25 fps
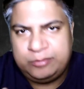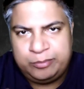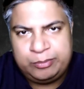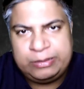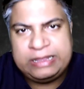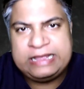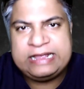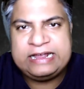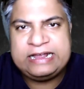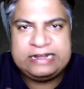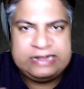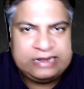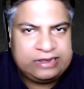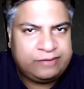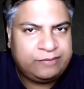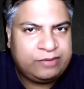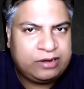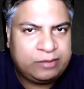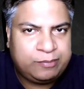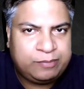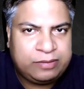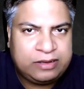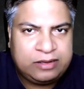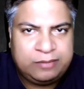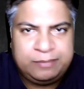being a
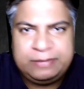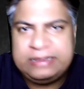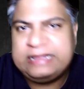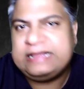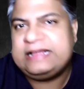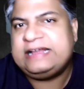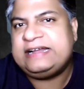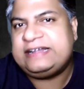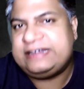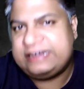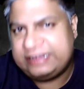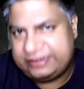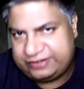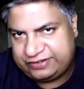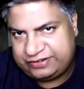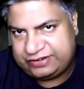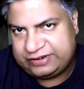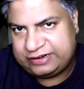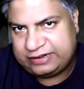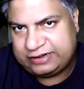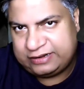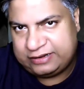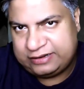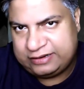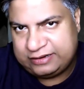developer, being a
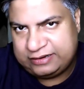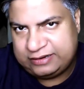tester,